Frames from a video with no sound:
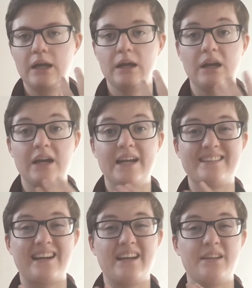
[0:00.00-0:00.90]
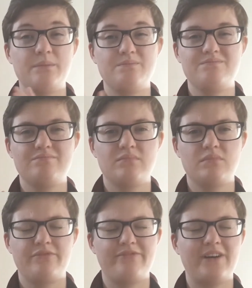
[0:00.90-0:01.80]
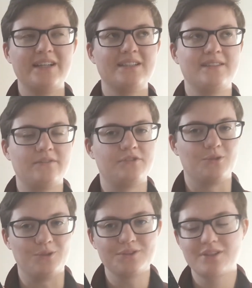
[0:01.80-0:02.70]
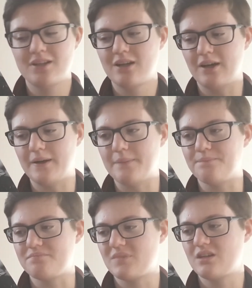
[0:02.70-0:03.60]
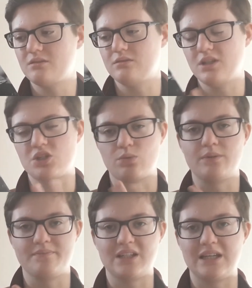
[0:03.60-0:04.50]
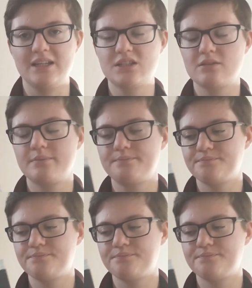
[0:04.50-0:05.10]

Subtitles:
and I find it difficult, this one at least.